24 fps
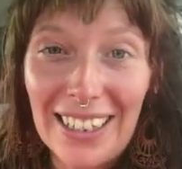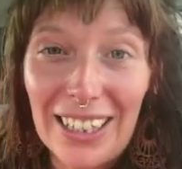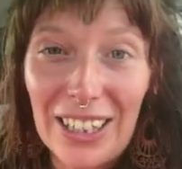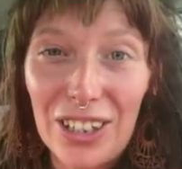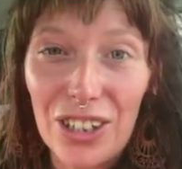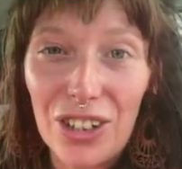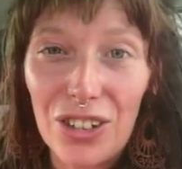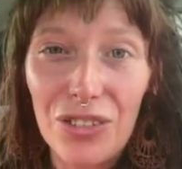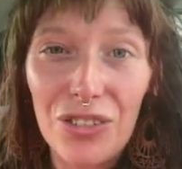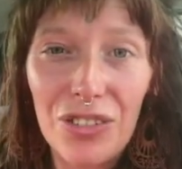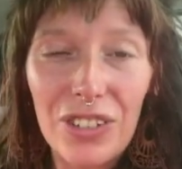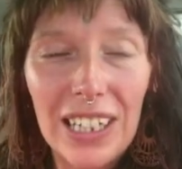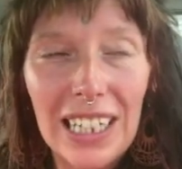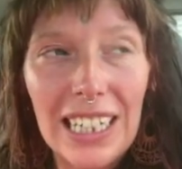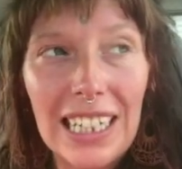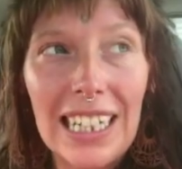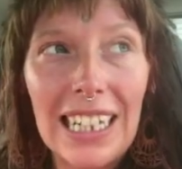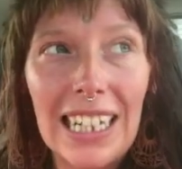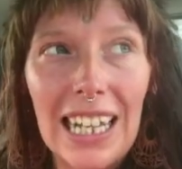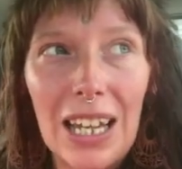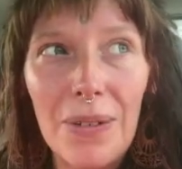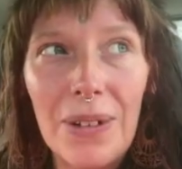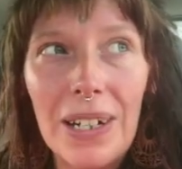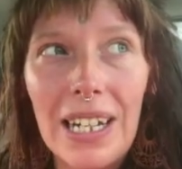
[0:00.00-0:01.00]
you know,
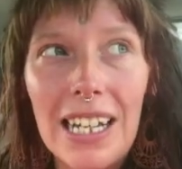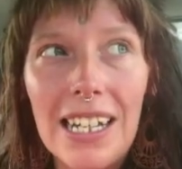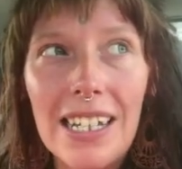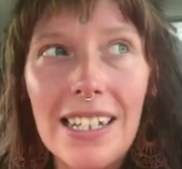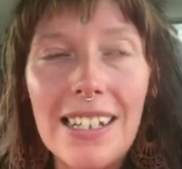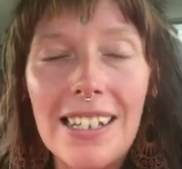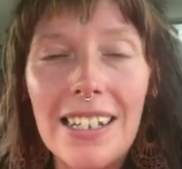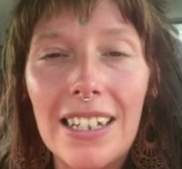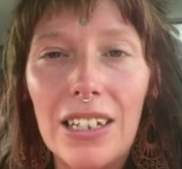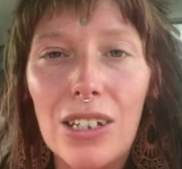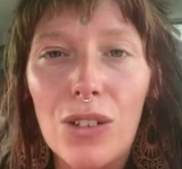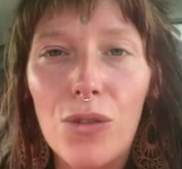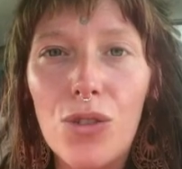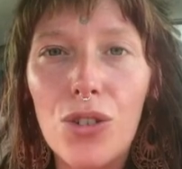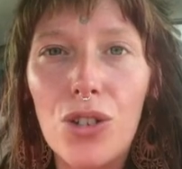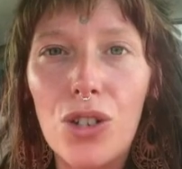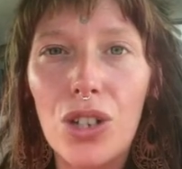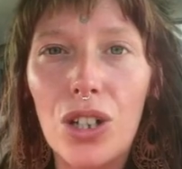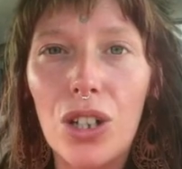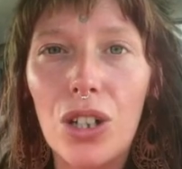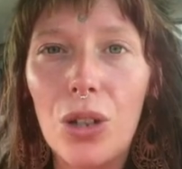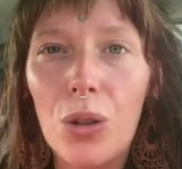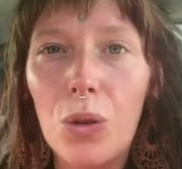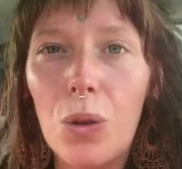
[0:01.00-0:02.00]
really allowing ourselves
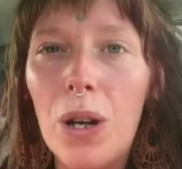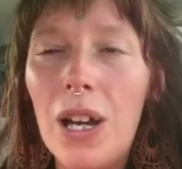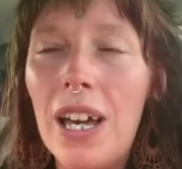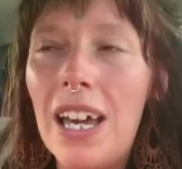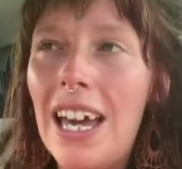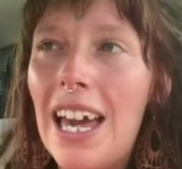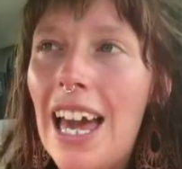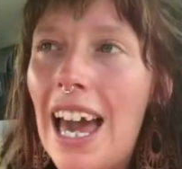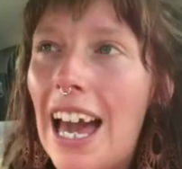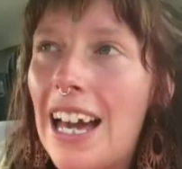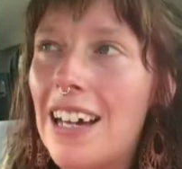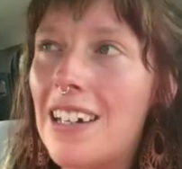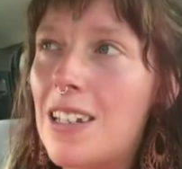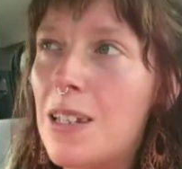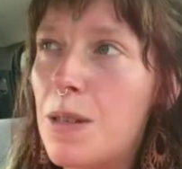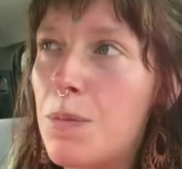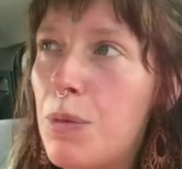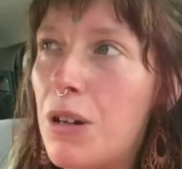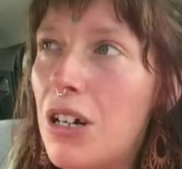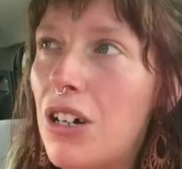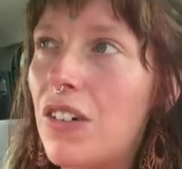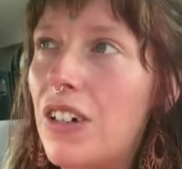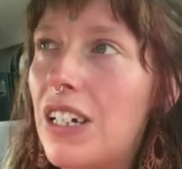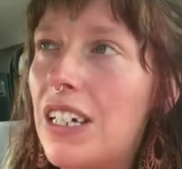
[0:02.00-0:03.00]
to
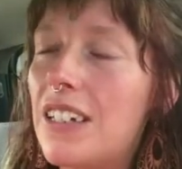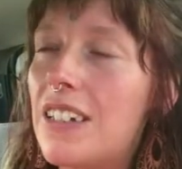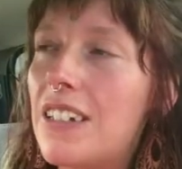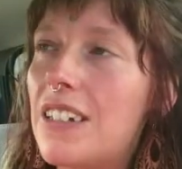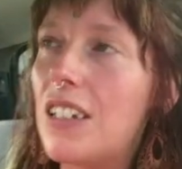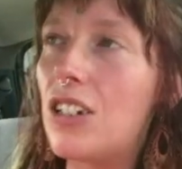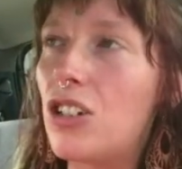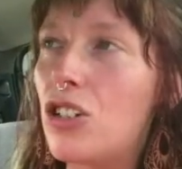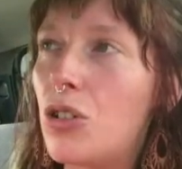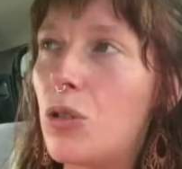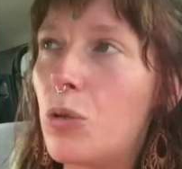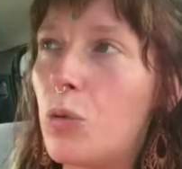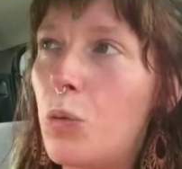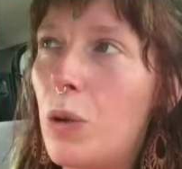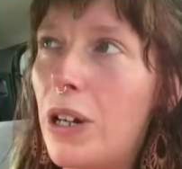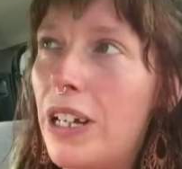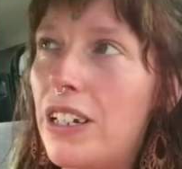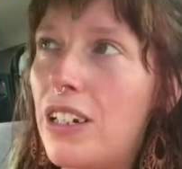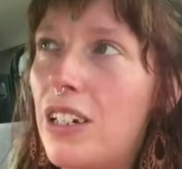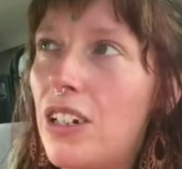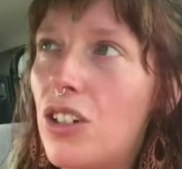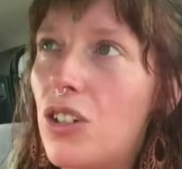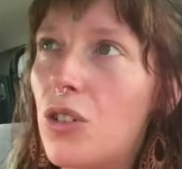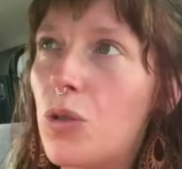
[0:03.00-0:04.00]
experience and to
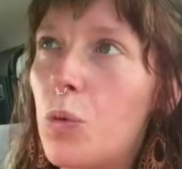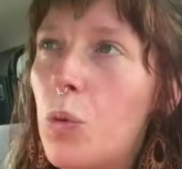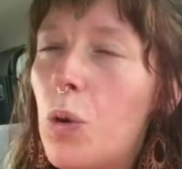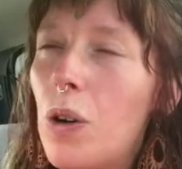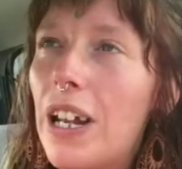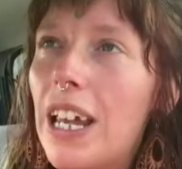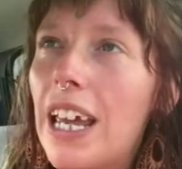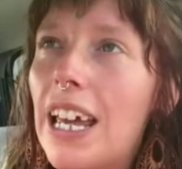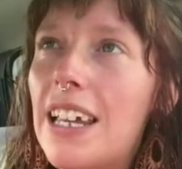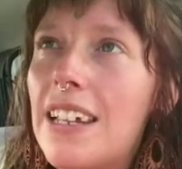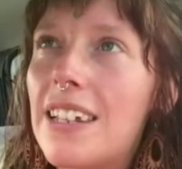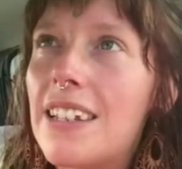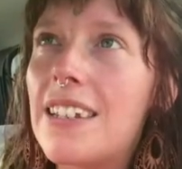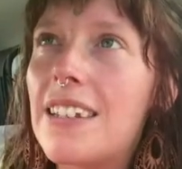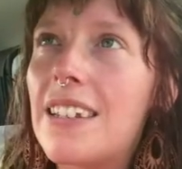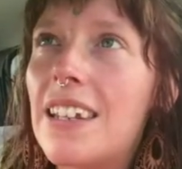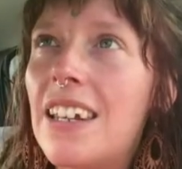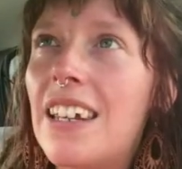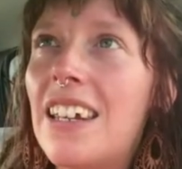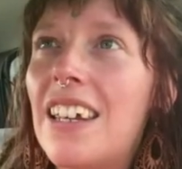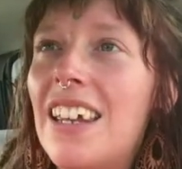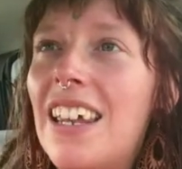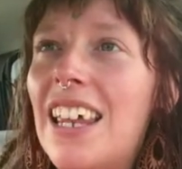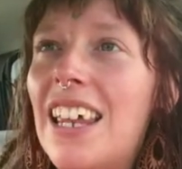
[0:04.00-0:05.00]
witness what it
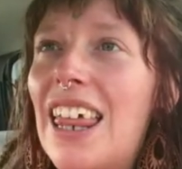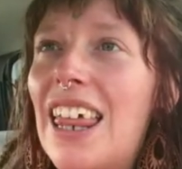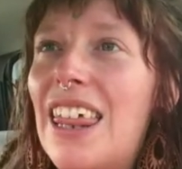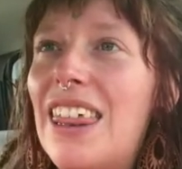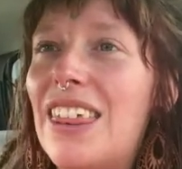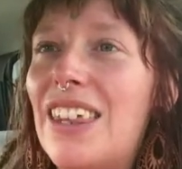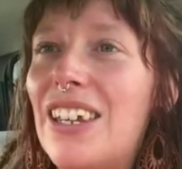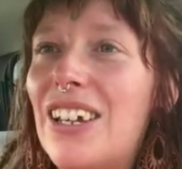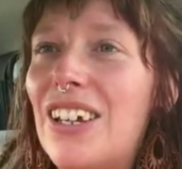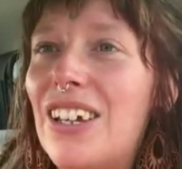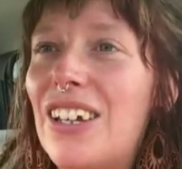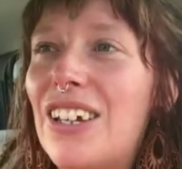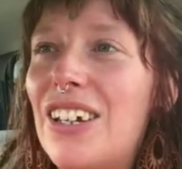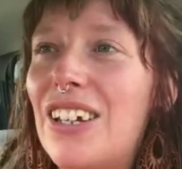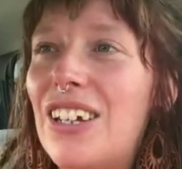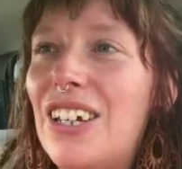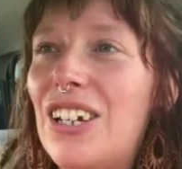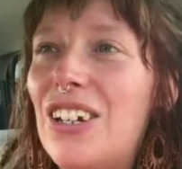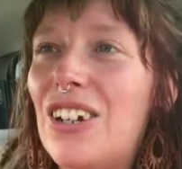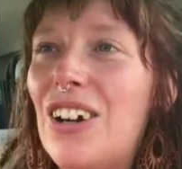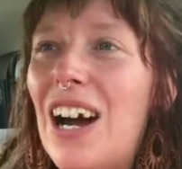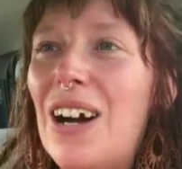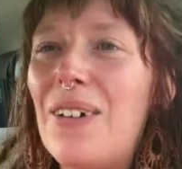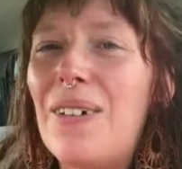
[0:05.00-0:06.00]
is that,
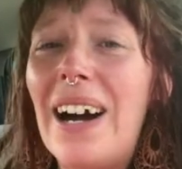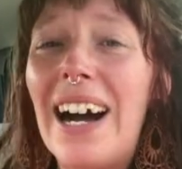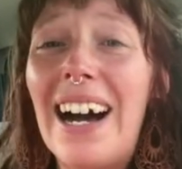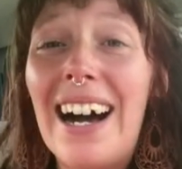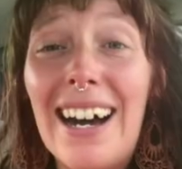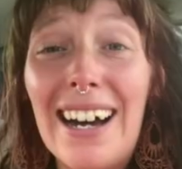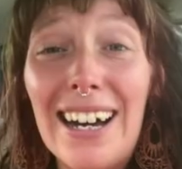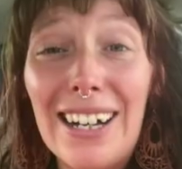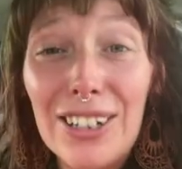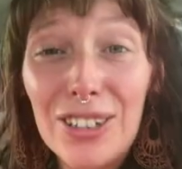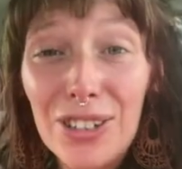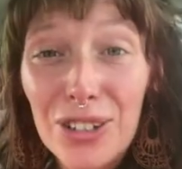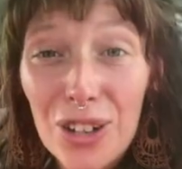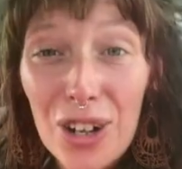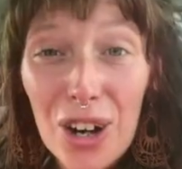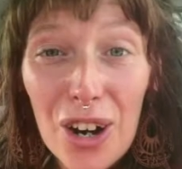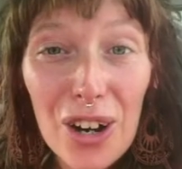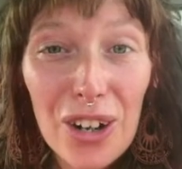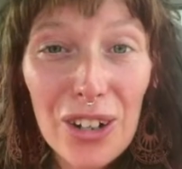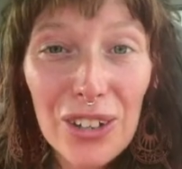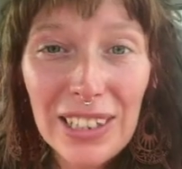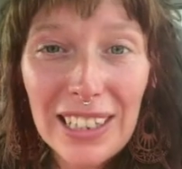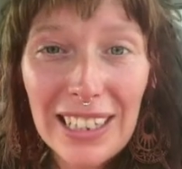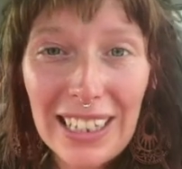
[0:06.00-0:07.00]
you know, our heart's
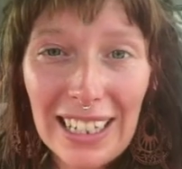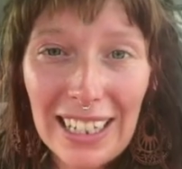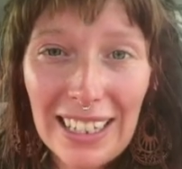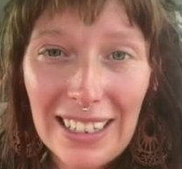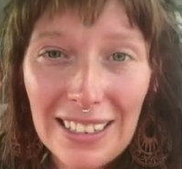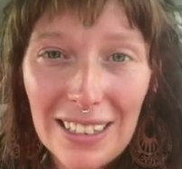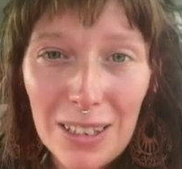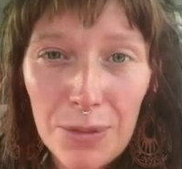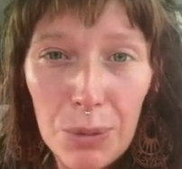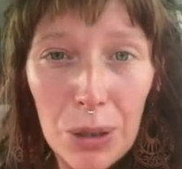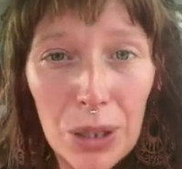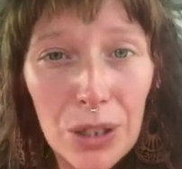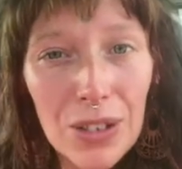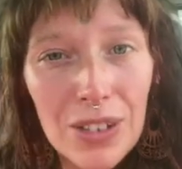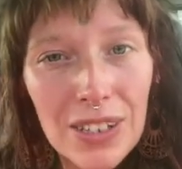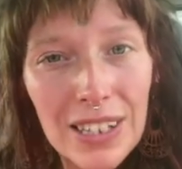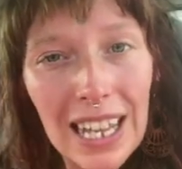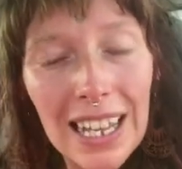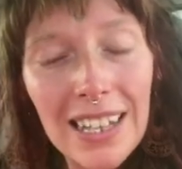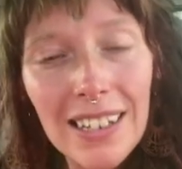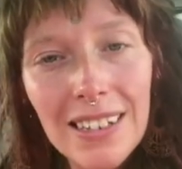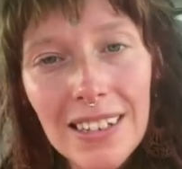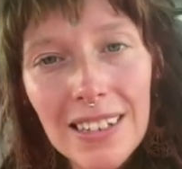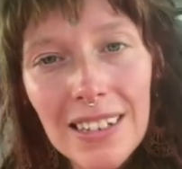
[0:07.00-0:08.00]
calling is, because
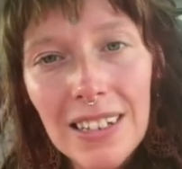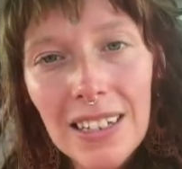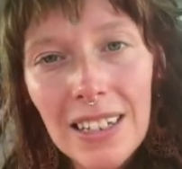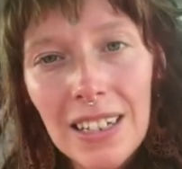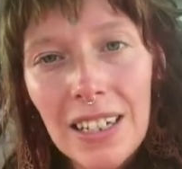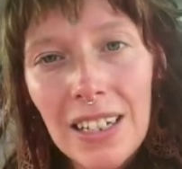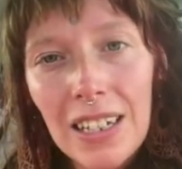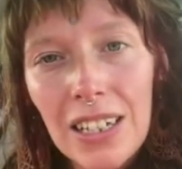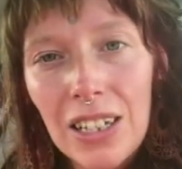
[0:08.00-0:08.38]
that's,